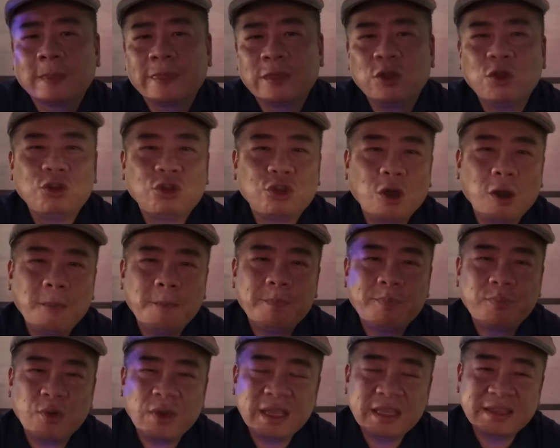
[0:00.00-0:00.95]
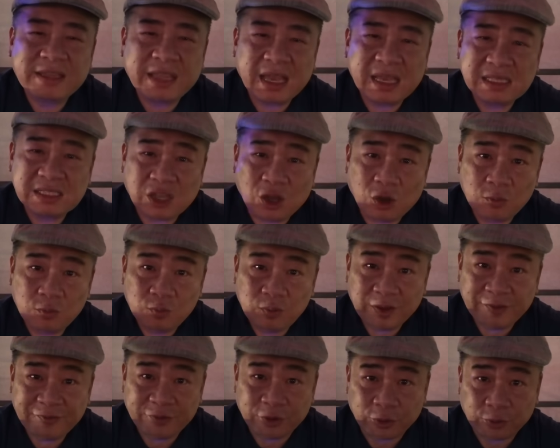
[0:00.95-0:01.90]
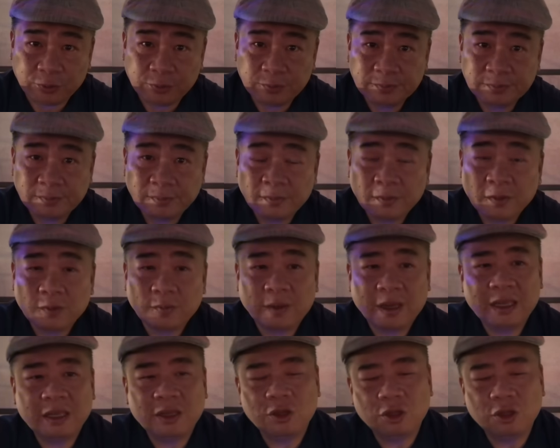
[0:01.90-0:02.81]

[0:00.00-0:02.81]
you don't bring things home with you, right?